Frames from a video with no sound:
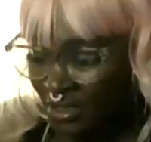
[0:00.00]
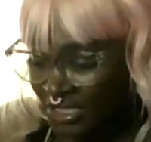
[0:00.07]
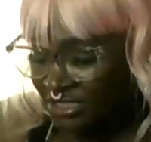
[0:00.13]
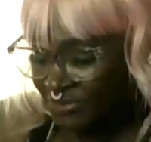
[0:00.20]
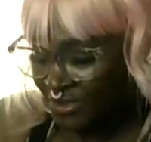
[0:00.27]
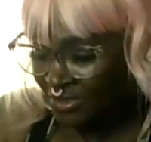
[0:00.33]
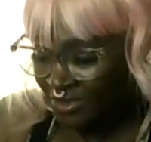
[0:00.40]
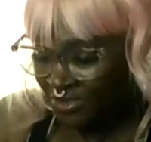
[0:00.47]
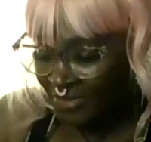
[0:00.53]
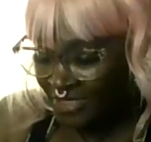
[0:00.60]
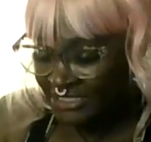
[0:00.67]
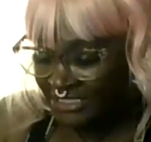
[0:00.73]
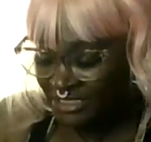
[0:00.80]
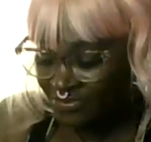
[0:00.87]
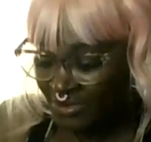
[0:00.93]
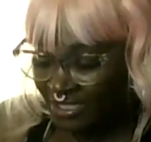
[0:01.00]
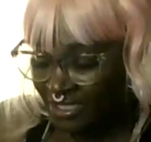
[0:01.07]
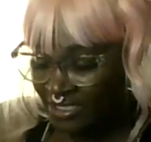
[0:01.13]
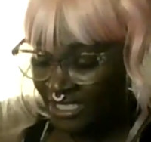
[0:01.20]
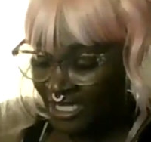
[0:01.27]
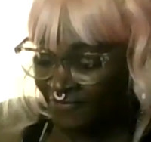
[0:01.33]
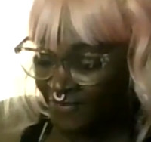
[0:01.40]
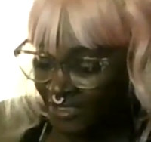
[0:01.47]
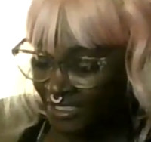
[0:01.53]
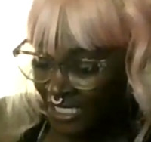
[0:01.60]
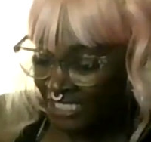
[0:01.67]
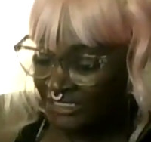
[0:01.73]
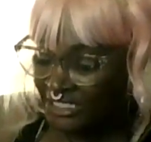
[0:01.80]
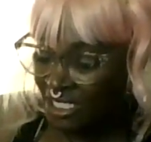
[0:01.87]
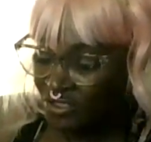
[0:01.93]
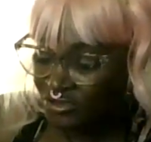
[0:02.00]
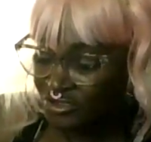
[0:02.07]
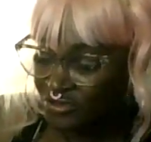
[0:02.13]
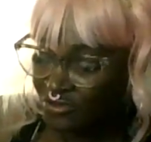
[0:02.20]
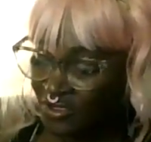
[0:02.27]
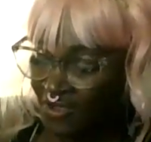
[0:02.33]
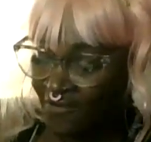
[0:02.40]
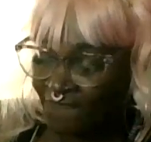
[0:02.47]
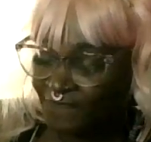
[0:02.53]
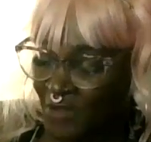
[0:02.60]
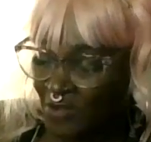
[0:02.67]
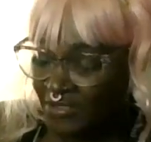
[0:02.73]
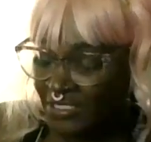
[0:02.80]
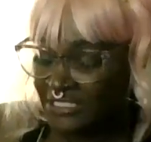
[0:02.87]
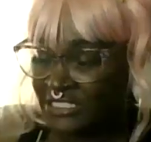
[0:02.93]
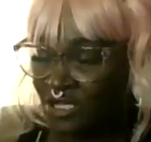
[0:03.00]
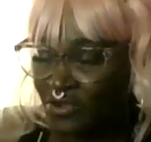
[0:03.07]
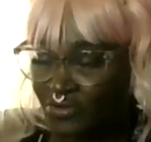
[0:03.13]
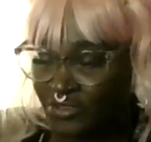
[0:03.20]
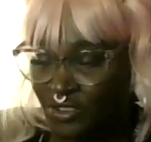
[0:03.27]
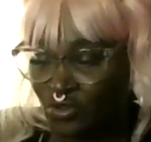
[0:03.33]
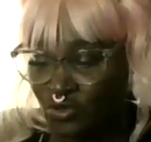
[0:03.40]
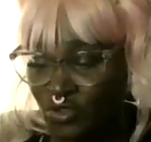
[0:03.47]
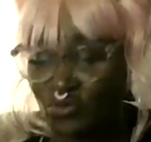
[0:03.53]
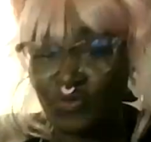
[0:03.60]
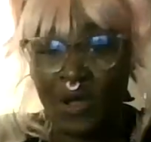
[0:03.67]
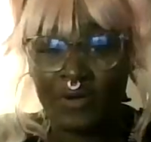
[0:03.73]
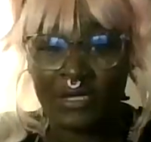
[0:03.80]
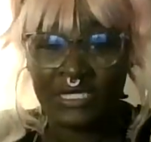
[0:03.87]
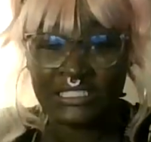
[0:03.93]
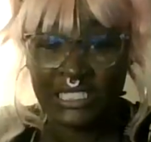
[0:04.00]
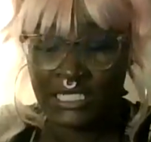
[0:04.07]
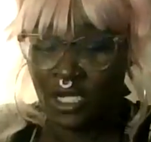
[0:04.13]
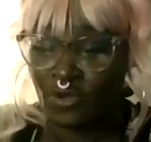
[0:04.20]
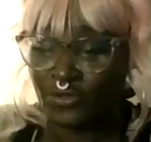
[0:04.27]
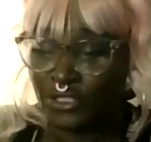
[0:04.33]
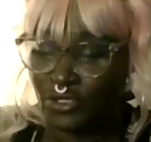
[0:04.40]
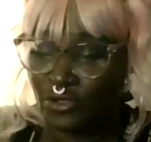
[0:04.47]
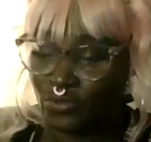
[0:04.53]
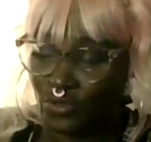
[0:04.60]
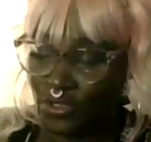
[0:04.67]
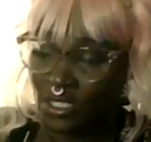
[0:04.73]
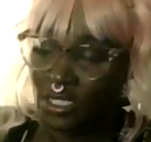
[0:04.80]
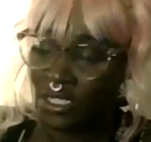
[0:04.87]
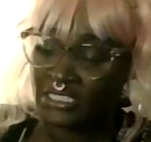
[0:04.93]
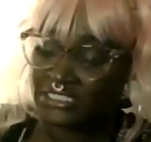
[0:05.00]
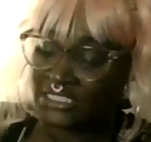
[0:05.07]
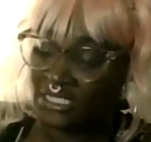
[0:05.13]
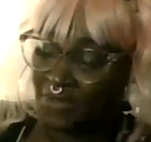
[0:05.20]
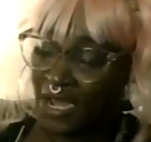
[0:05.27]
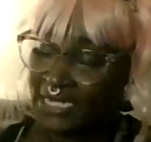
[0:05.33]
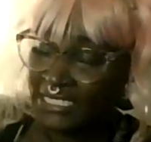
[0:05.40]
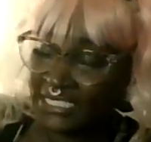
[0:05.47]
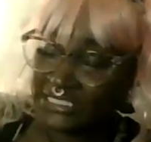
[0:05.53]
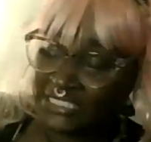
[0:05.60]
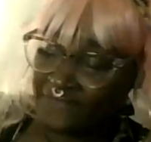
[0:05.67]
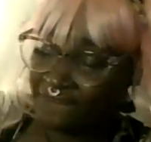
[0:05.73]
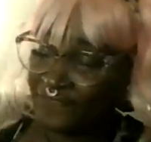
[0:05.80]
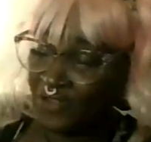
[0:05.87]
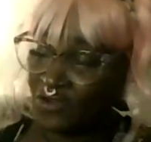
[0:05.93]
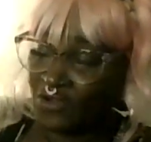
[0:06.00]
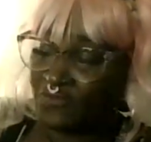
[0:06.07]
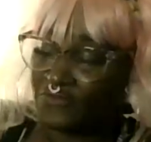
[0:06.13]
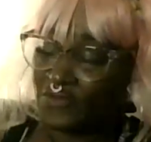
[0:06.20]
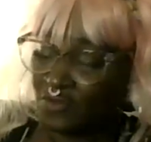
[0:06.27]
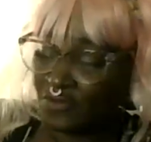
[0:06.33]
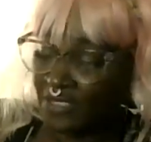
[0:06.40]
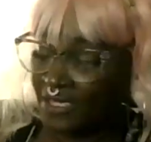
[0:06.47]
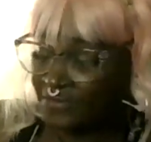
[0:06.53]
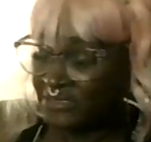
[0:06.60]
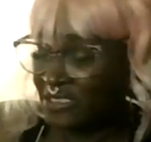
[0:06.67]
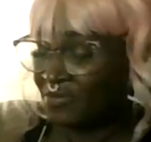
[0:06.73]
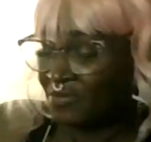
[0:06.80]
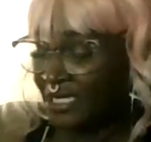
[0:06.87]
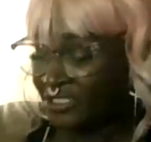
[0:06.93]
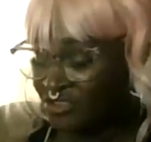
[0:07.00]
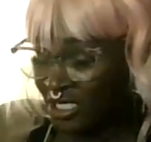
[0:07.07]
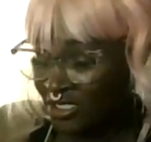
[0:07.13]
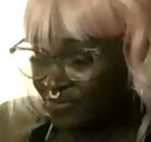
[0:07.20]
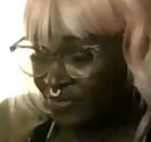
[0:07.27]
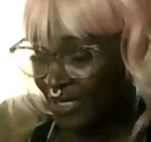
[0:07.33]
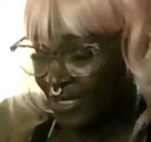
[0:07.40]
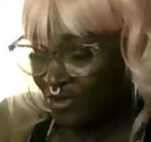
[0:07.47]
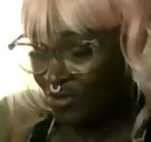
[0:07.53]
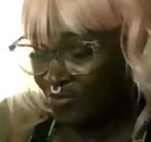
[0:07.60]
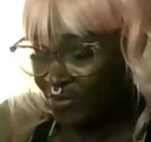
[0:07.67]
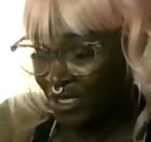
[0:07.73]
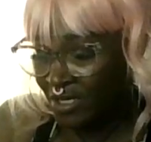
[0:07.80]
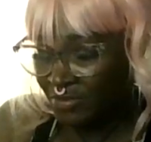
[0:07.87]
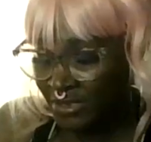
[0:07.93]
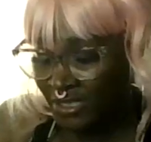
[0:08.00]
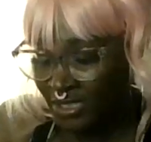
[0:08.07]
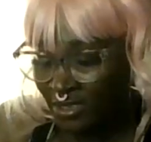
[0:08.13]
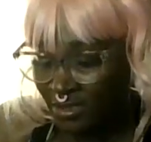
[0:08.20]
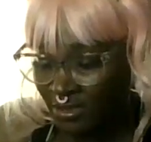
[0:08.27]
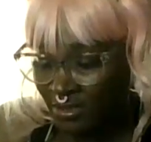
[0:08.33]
Spirit, the message, but definitely I told you, focus on you. You focus in on you. Somebody is in fear of your gift. Somebody try to play you in public.